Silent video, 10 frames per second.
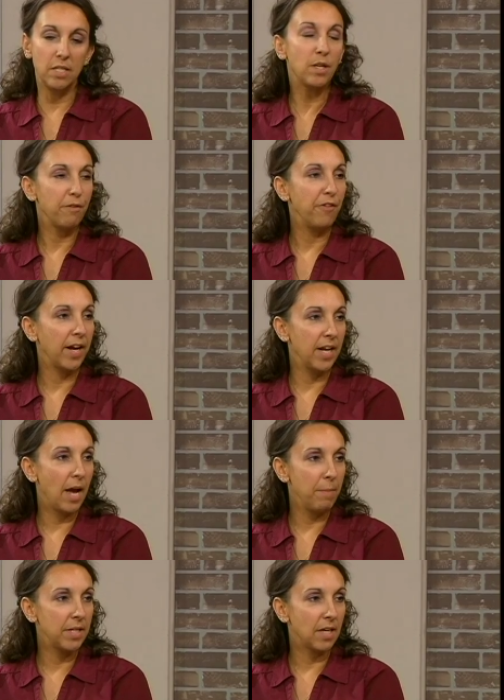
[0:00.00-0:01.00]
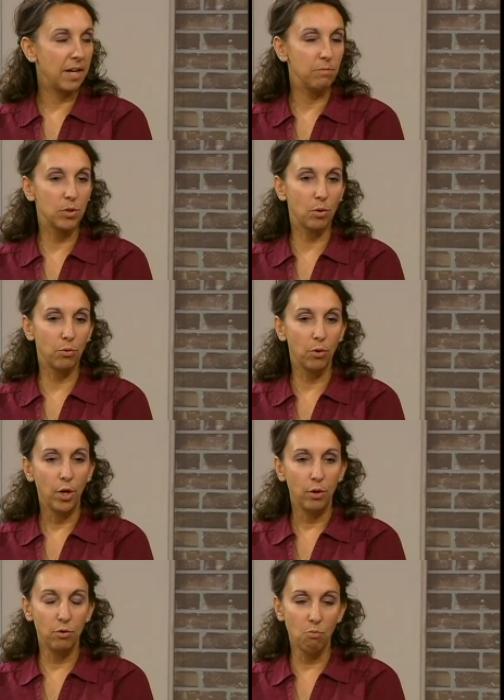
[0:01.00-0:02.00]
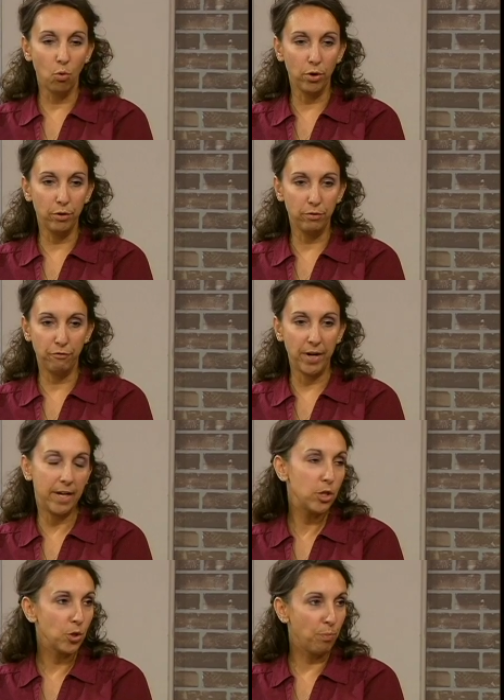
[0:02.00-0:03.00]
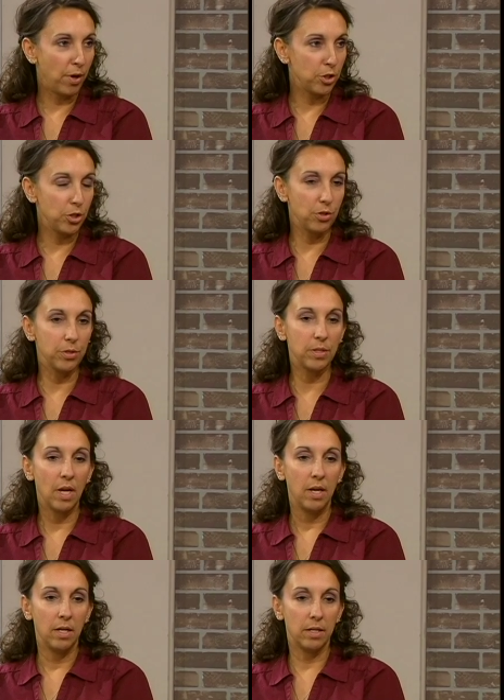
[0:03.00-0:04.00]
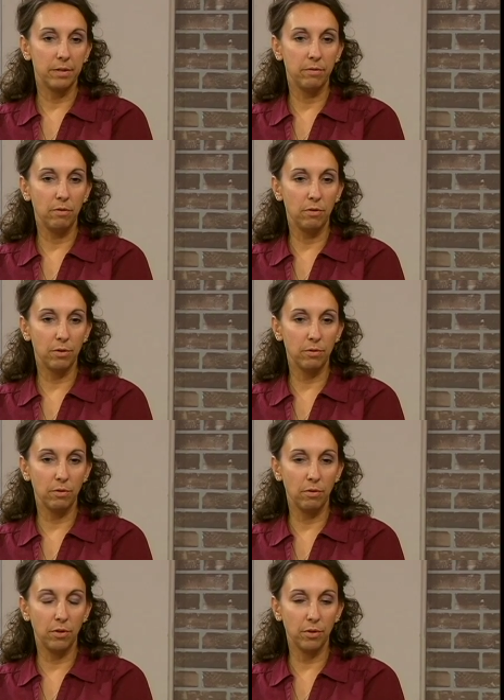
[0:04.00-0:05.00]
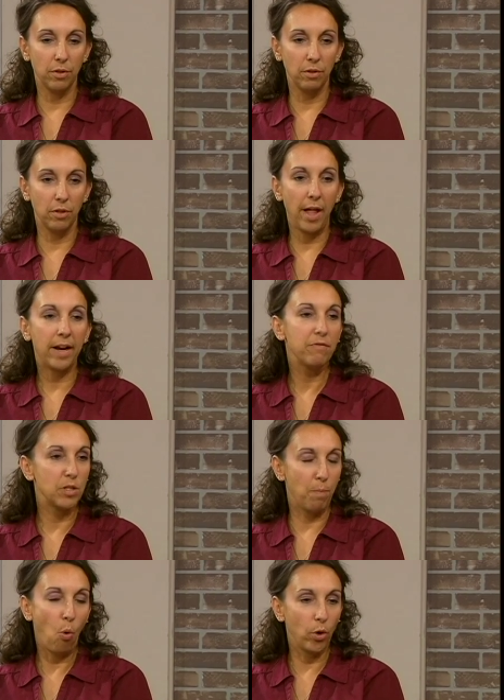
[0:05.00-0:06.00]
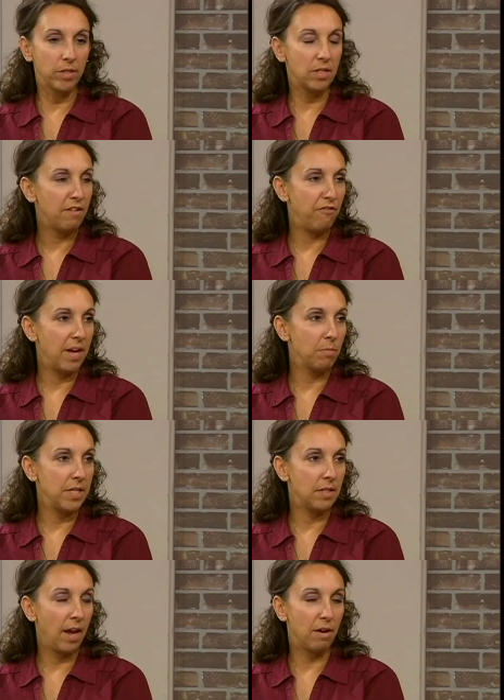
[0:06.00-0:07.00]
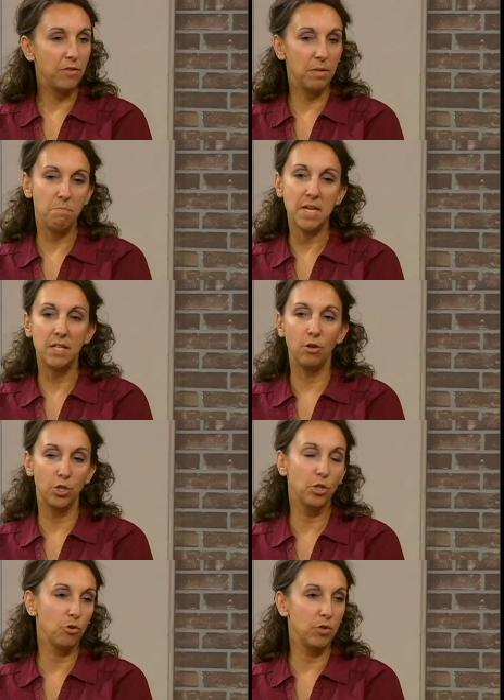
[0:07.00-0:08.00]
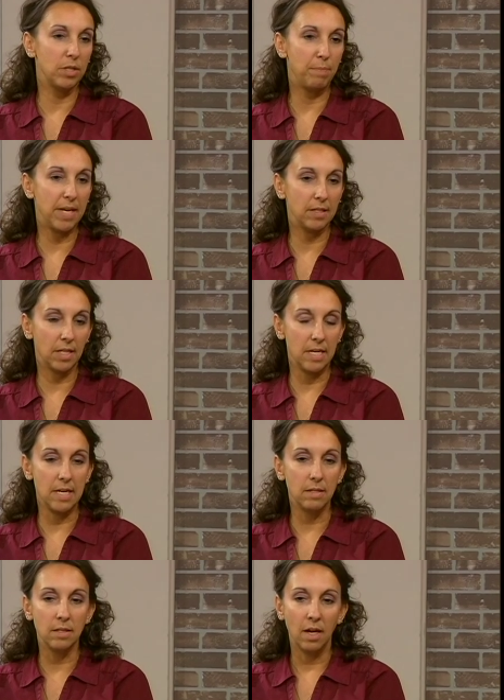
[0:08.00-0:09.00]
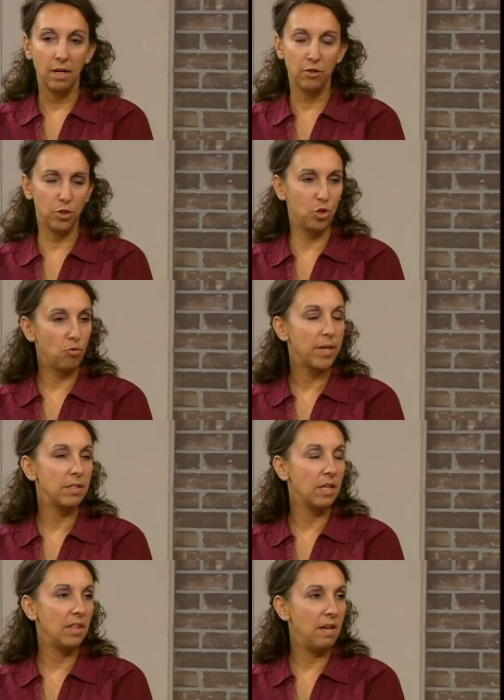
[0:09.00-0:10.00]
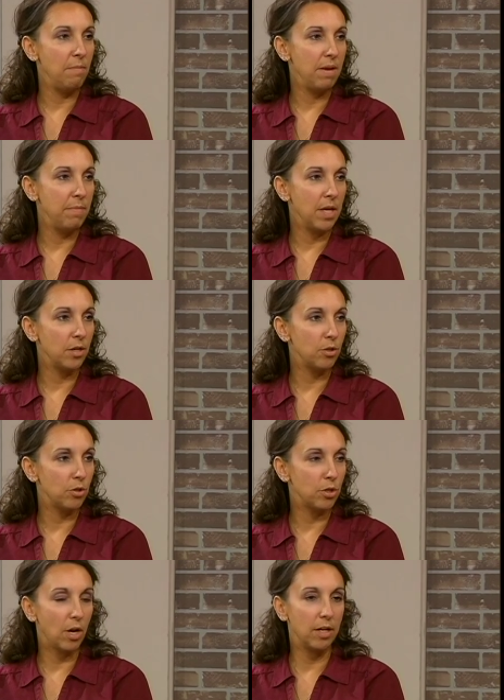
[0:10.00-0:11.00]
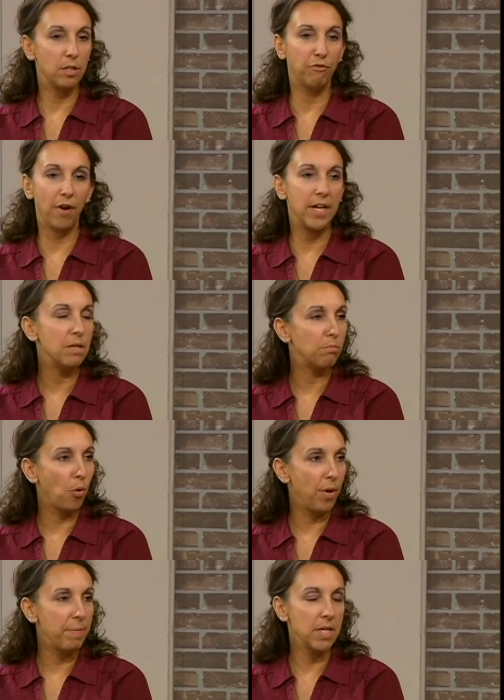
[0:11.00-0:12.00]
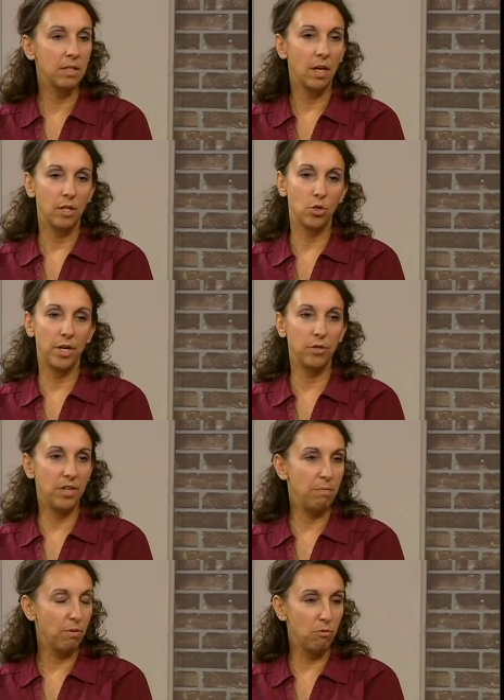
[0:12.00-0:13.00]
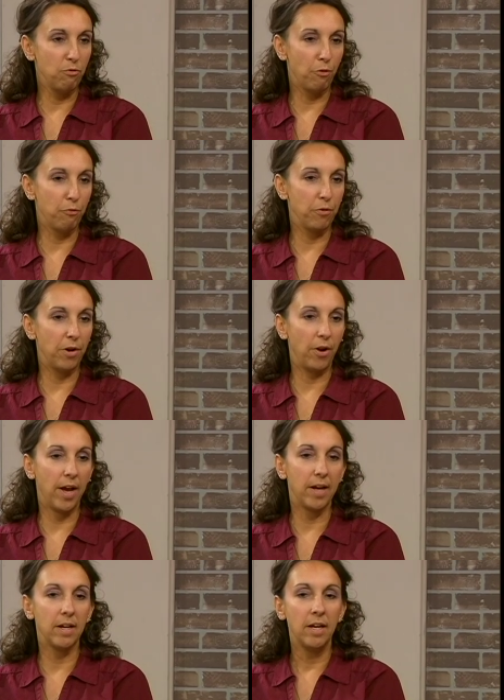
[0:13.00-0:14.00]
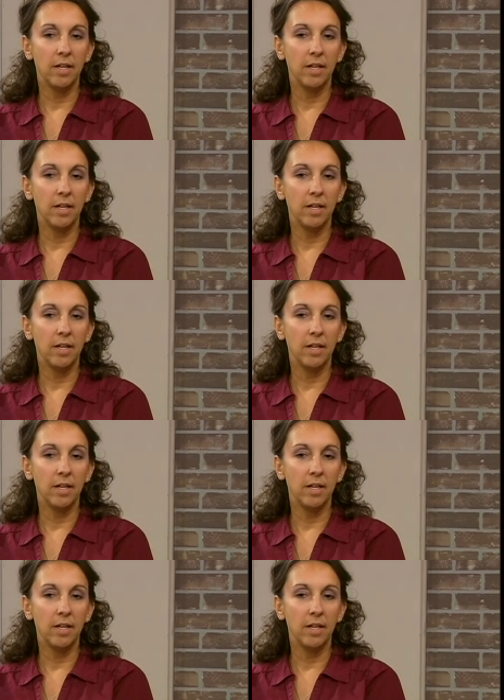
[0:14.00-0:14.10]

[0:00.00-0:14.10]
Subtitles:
tough economic times. So the more financial pressures, the lack of supports that families have to meet their children's basic needs, the stress that they may be under trying to find employment, trying to keep a roof over their head,